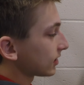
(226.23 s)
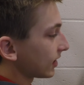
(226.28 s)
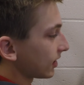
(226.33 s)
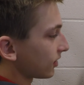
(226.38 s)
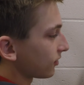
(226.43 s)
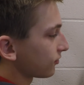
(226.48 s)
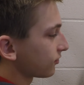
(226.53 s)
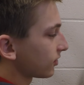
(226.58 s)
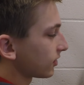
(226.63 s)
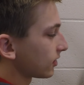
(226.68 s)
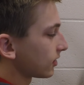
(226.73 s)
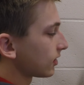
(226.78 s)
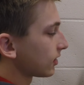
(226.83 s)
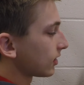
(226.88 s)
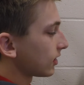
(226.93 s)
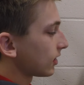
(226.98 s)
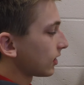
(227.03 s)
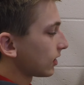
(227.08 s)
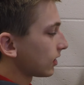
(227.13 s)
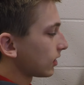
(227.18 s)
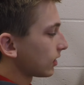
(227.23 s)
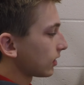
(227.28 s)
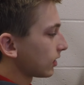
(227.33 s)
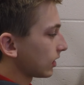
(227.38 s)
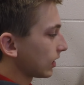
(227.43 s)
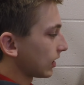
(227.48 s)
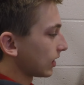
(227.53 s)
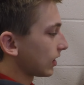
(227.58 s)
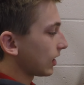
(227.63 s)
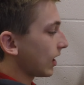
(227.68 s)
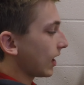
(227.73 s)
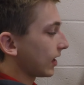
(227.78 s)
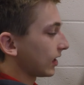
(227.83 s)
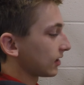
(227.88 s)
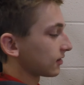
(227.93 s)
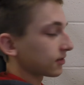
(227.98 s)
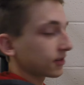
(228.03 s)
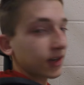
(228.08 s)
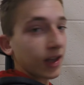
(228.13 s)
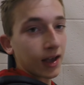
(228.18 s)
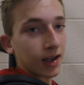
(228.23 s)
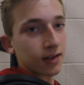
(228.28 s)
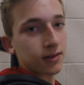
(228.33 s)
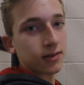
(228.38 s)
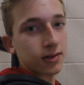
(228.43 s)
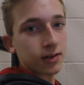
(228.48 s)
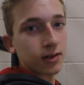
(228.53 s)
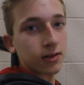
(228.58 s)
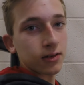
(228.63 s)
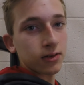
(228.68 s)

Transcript: live in any states.